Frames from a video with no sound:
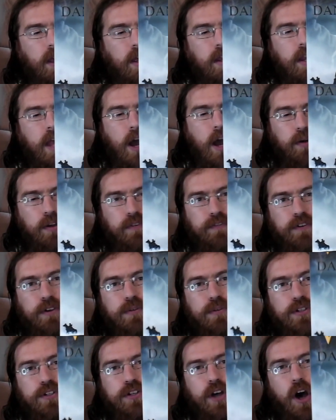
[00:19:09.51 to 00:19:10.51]
Now, if you
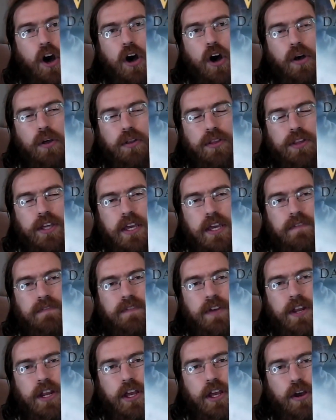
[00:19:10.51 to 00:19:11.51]
saw the
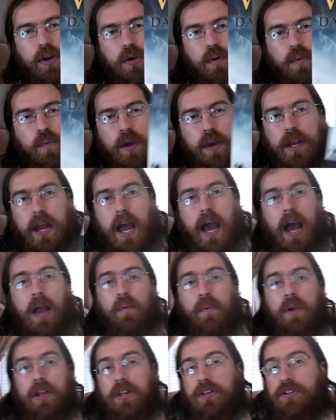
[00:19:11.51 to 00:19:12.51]
video when I
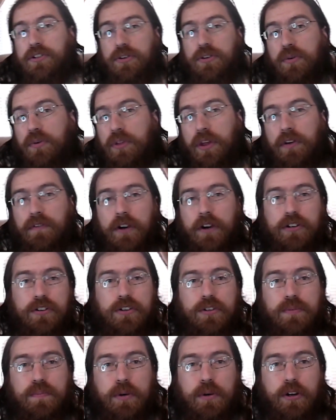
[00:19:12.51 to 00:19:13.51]
went to the
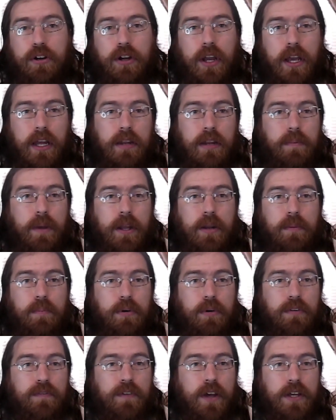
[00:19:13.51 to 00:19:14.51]
Fredericksburg Independent
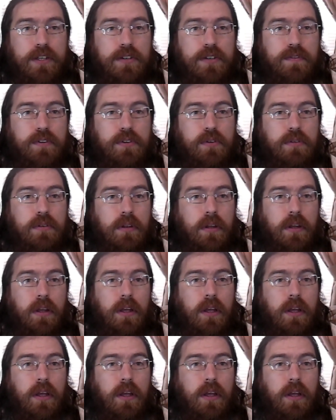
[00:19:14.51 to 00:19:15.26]
Book Festival,